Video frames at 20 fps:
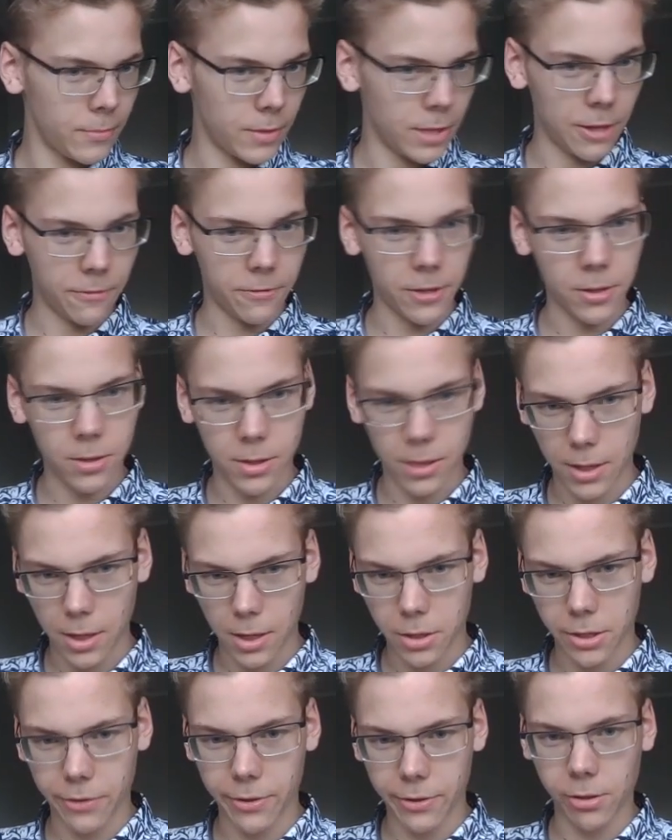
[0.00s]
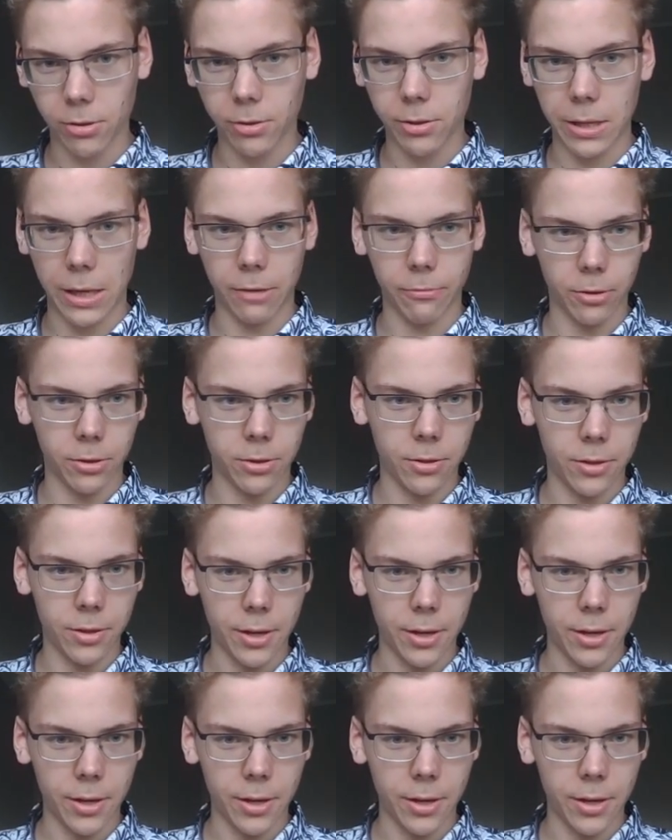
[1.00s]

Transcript: If he takes, now I can take with the